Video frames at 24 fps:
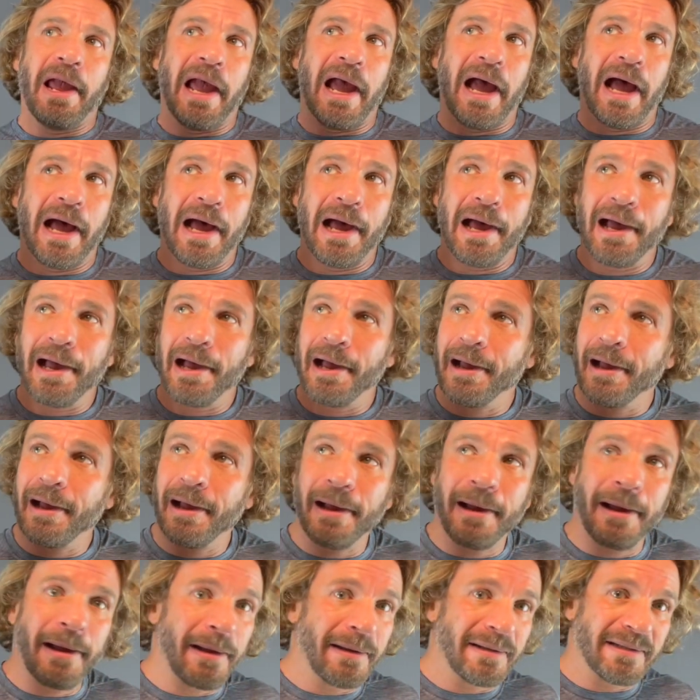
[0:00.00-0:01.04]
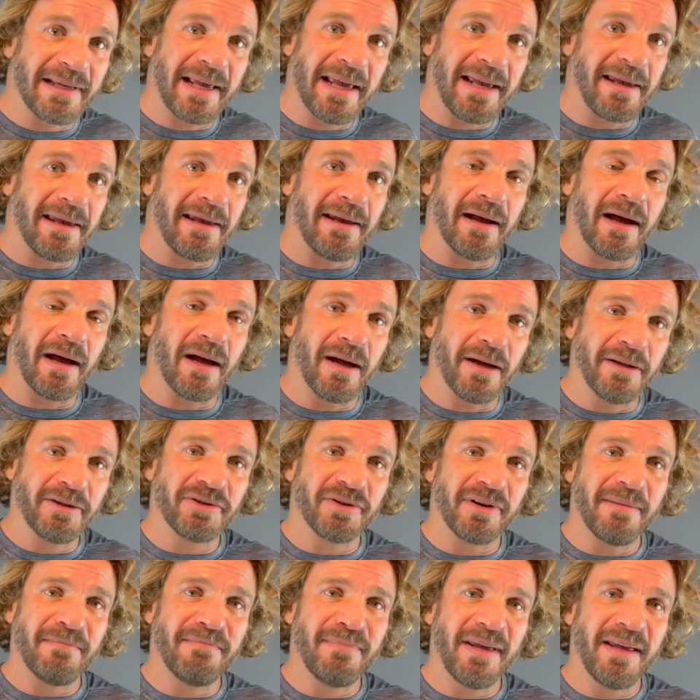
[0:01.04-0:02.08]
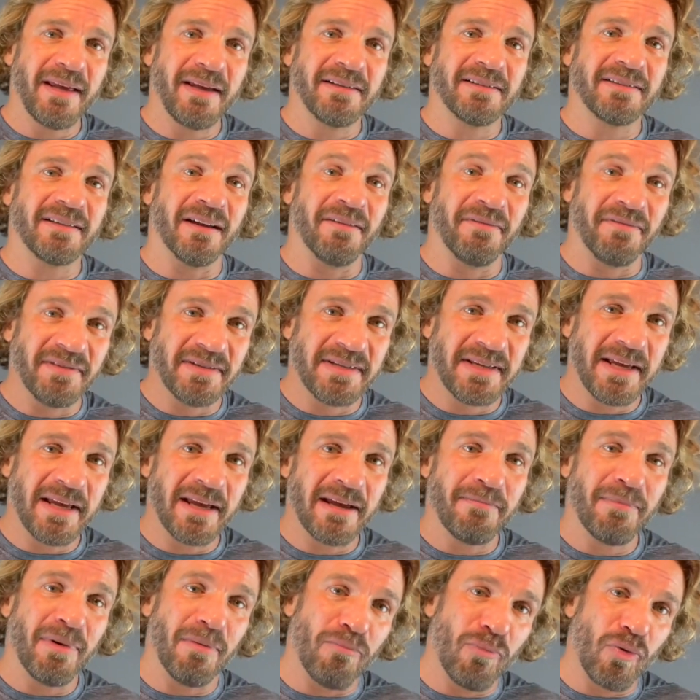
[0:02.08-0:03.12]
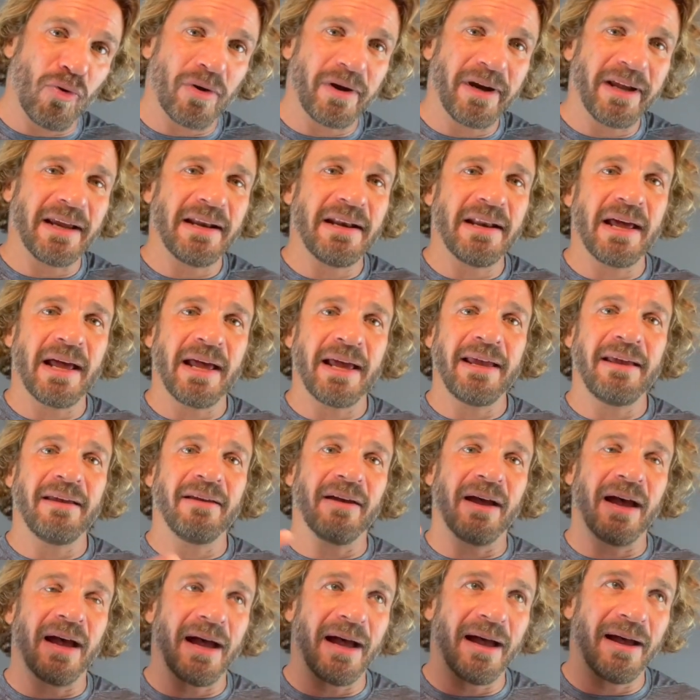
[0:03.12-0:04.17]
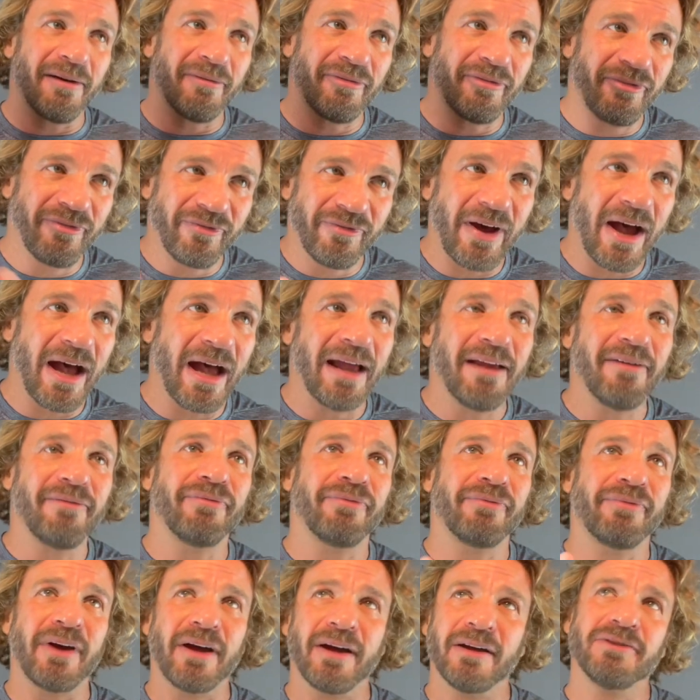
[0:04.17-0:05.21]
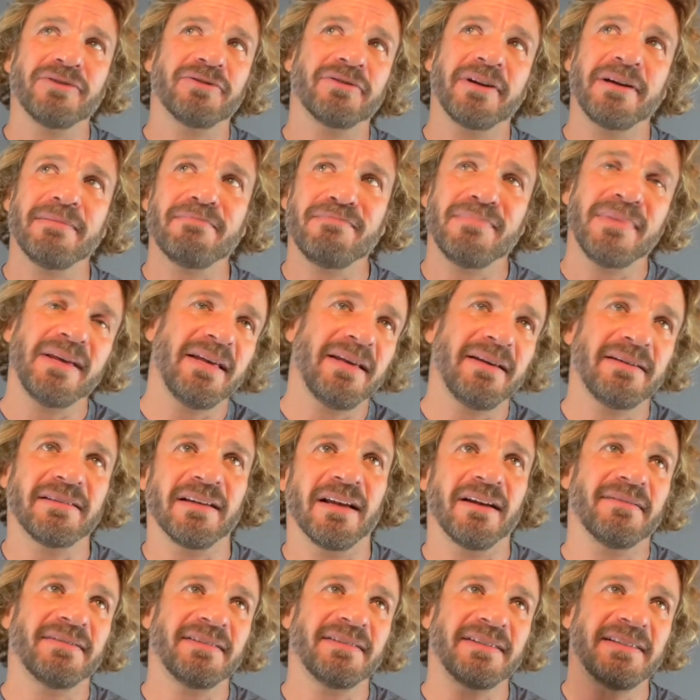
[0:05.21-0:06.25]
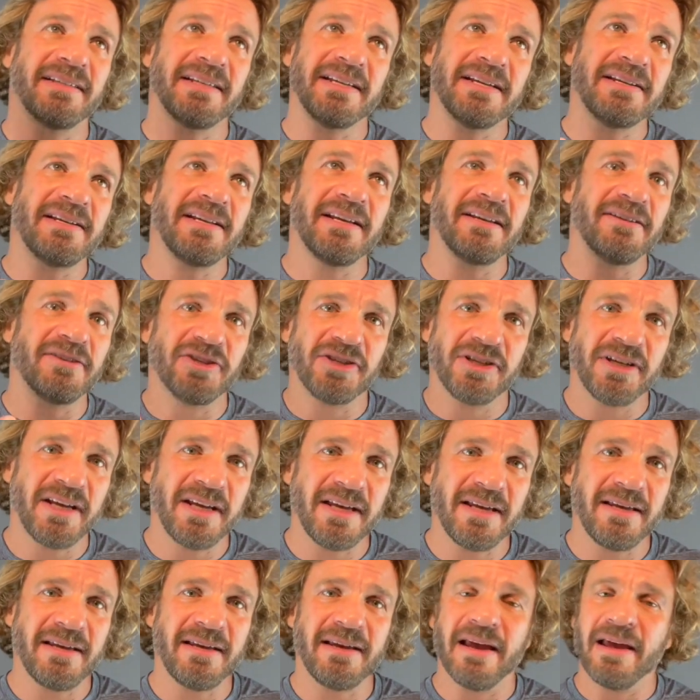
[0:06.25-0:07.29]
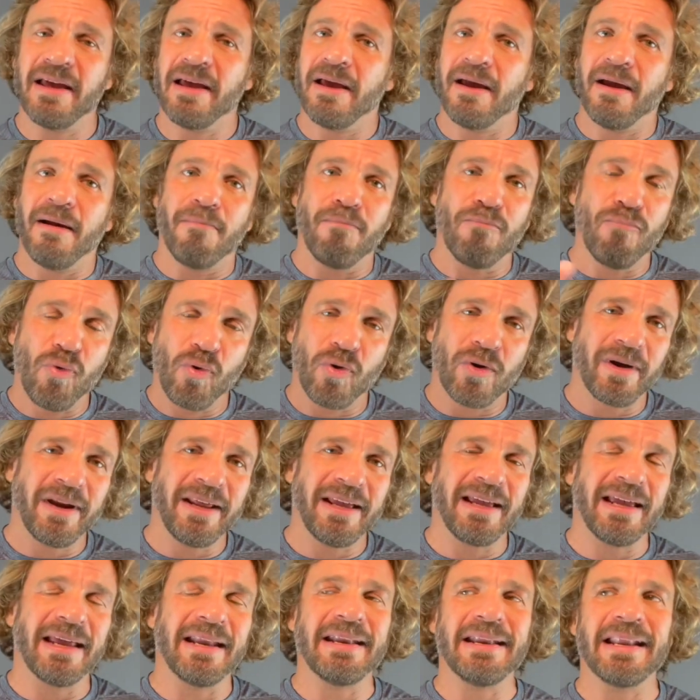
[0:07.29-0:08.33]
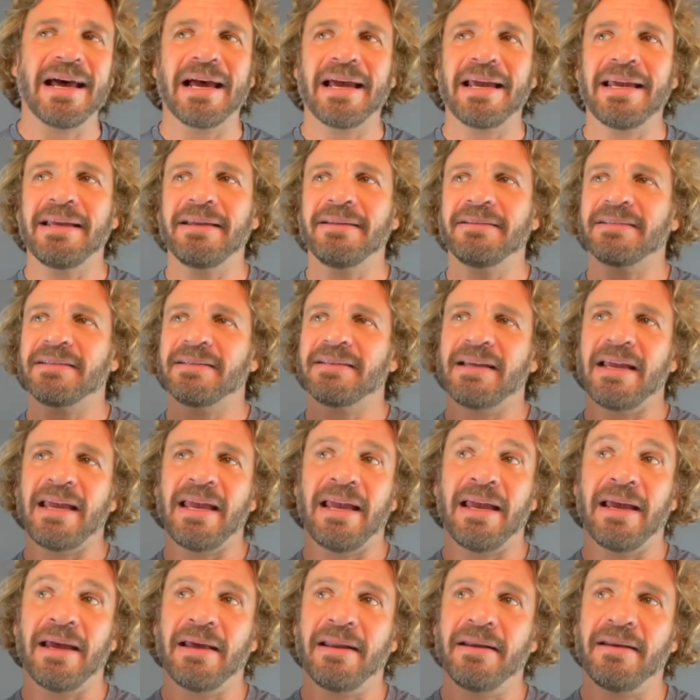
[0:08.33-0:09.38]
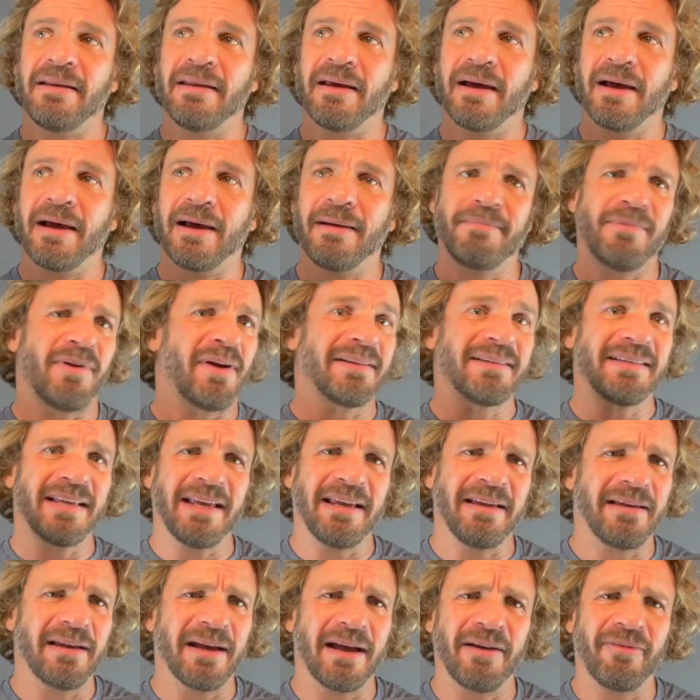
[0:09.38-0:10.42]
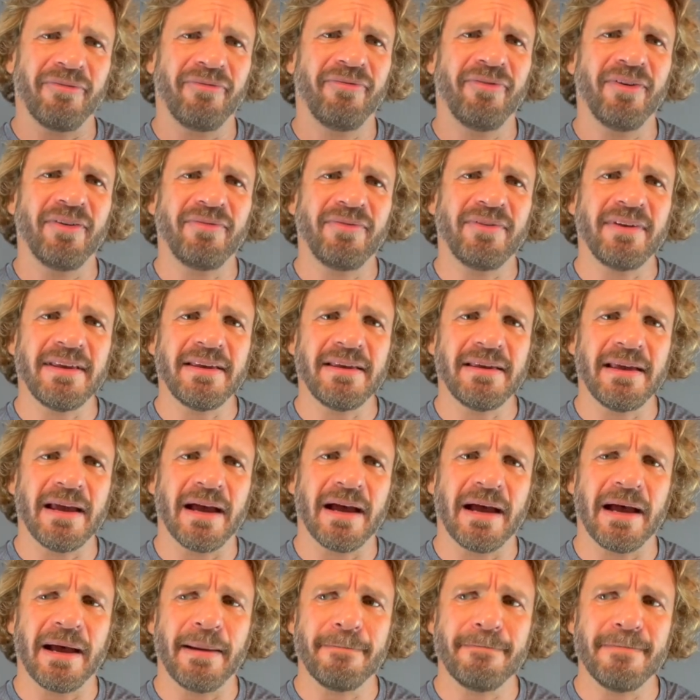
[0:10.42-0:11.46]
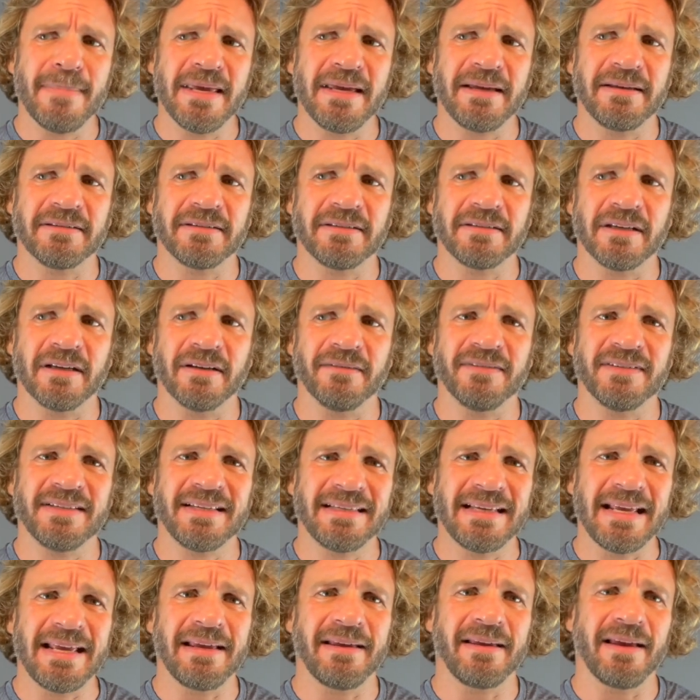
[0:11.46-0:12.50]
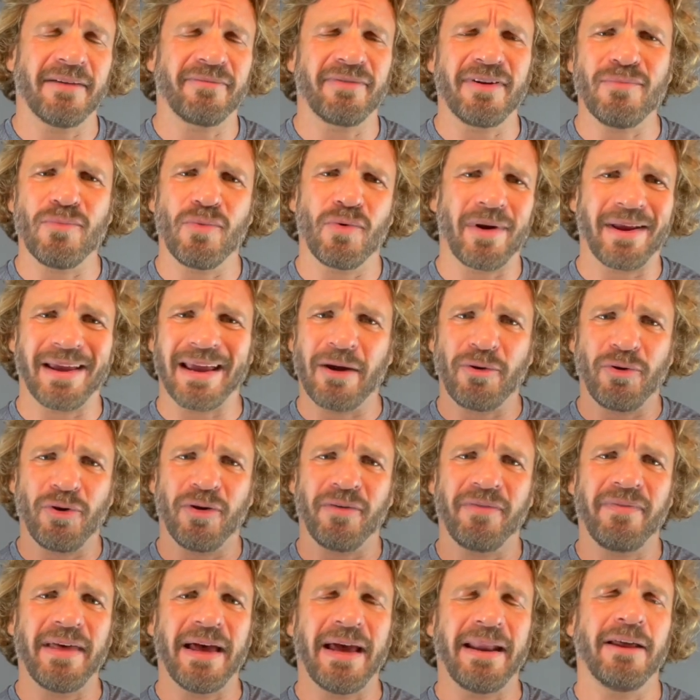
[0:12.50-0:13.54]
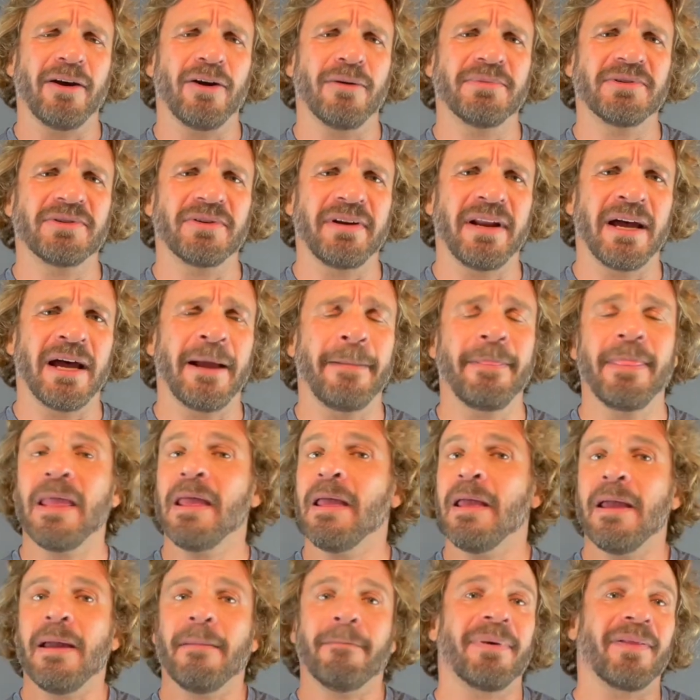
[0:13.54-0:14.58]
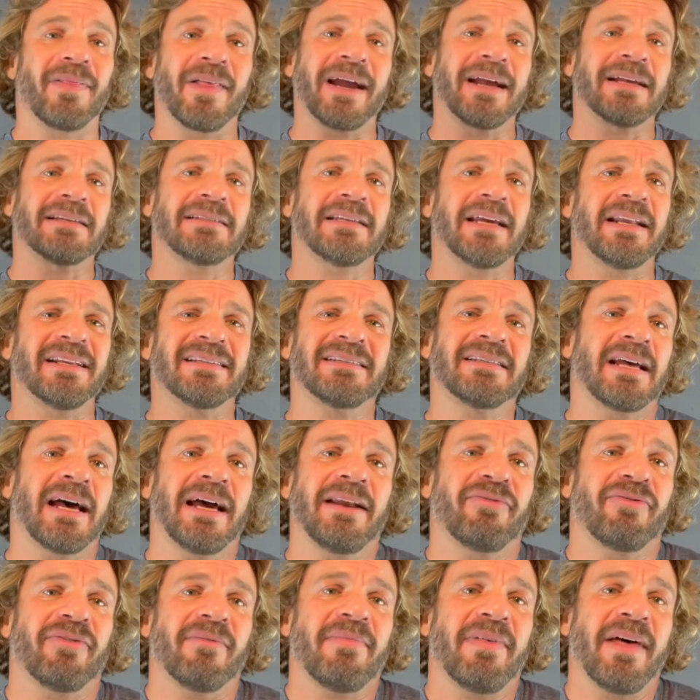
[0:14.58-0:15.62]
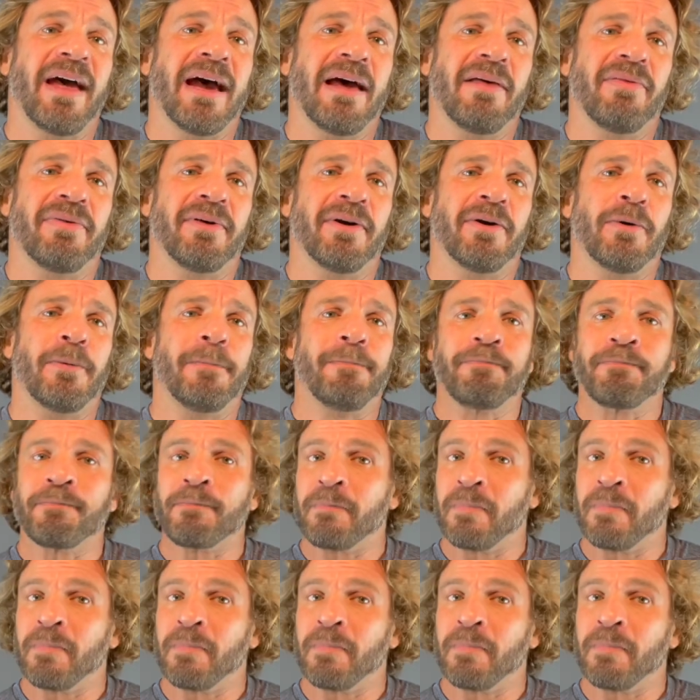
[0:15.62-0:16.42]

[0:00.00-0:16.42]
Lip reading: Taking 100 mgs of DIM morning and night, 500 mgs of CDG morning and night, and I take 50 mgs of zinc every morning. I don't know if that helps or not. But like I said, aside from that, though,